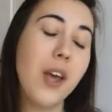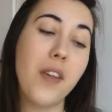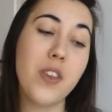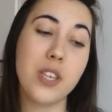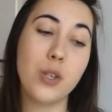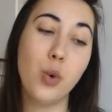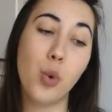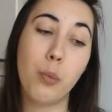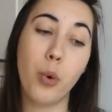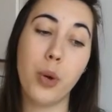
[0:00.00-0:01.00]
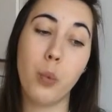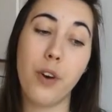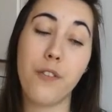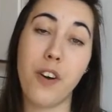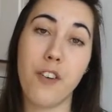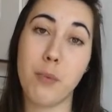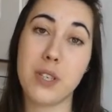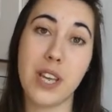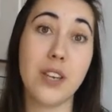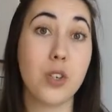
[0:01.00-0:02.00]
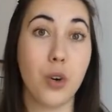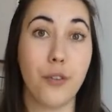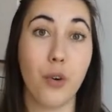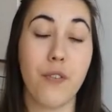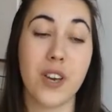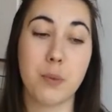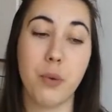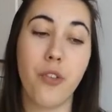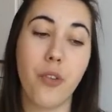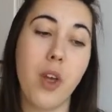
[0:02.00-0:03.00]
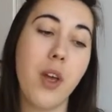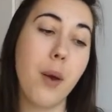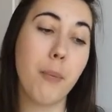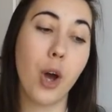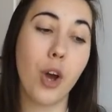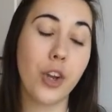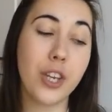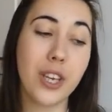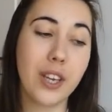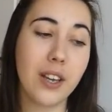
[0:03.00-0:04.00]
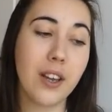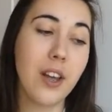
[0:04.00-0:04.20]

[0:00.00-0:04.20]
and this is 0.15% of your investments per year.